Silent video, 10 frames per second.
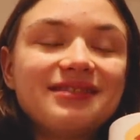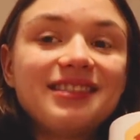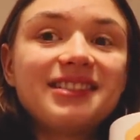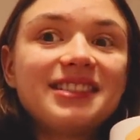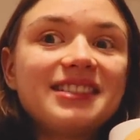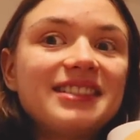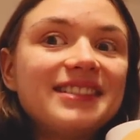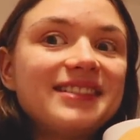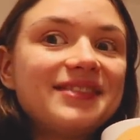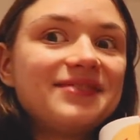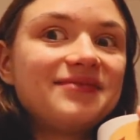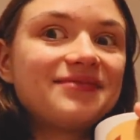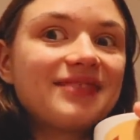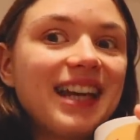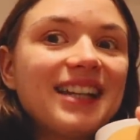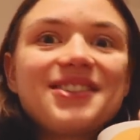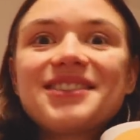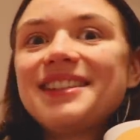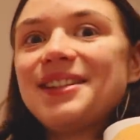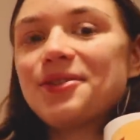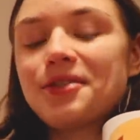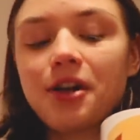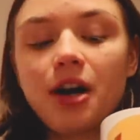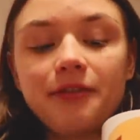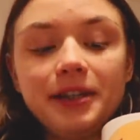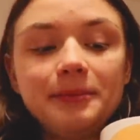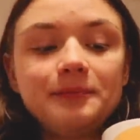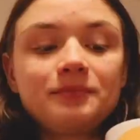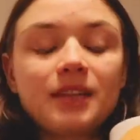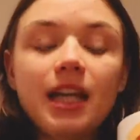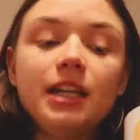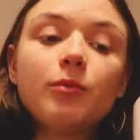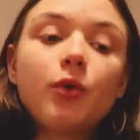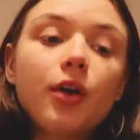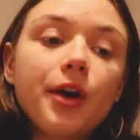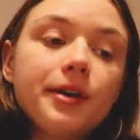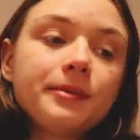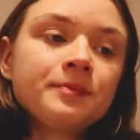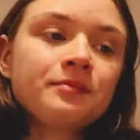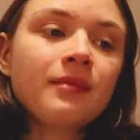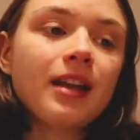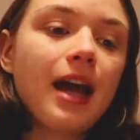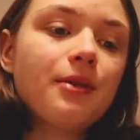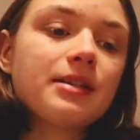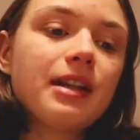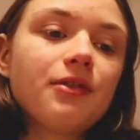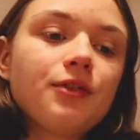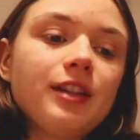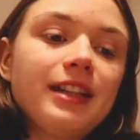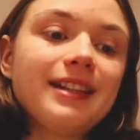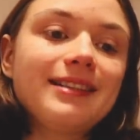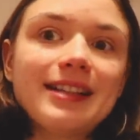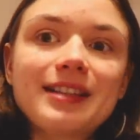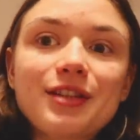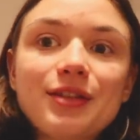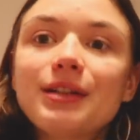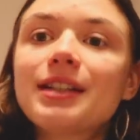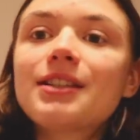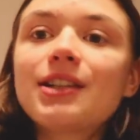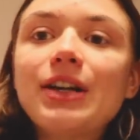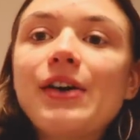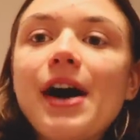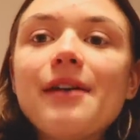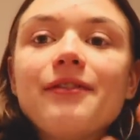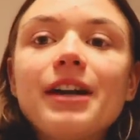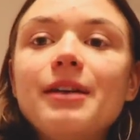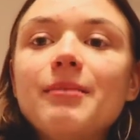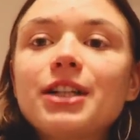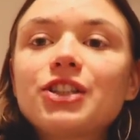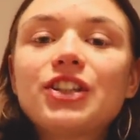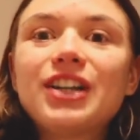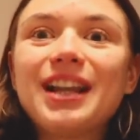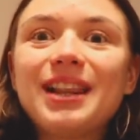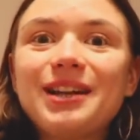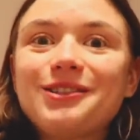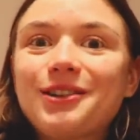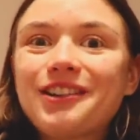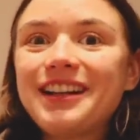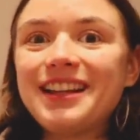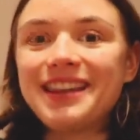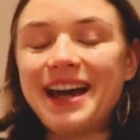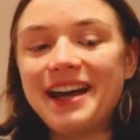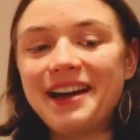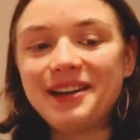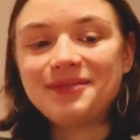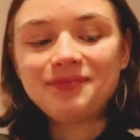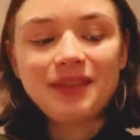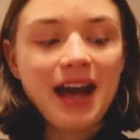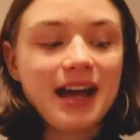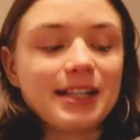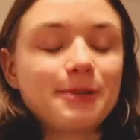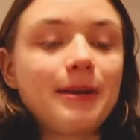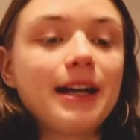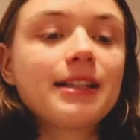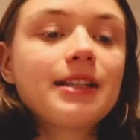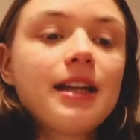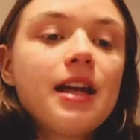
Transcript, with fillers: Uh, hmm, I usually don't drink coffee anymore. I was never really addicted to it, so I'm very much unlike Rory in that aspect.